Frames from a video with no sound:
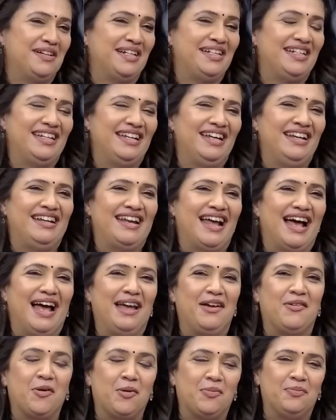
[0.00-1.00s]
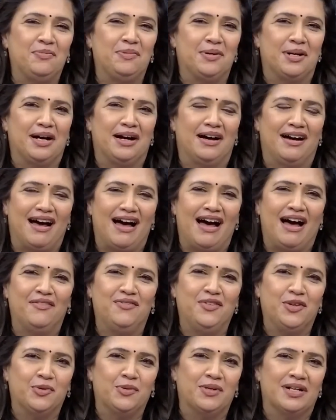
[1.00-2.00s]
But I hope our
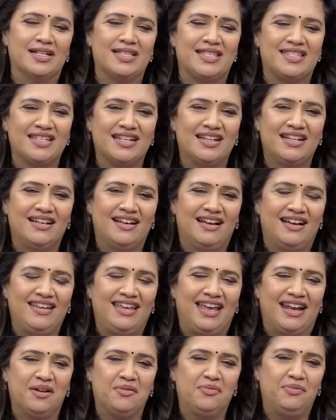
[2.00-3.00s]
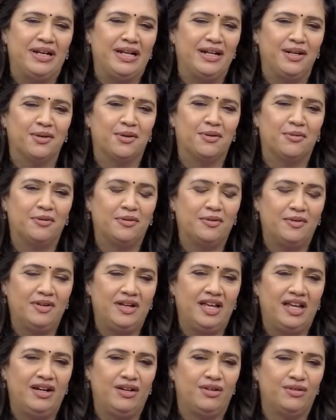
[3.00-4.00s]
viewers get a window
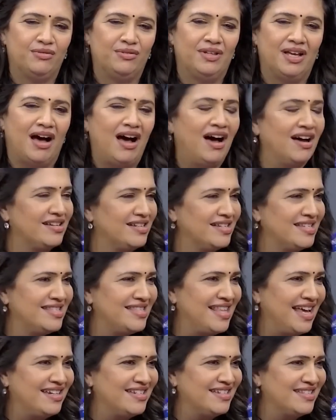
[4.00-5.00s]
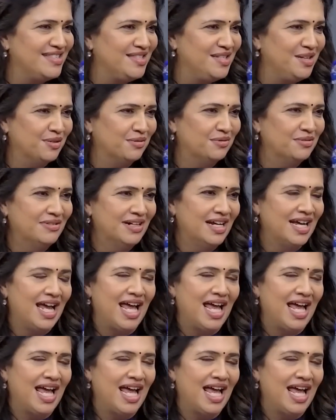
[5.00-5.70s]
into the artist that is you.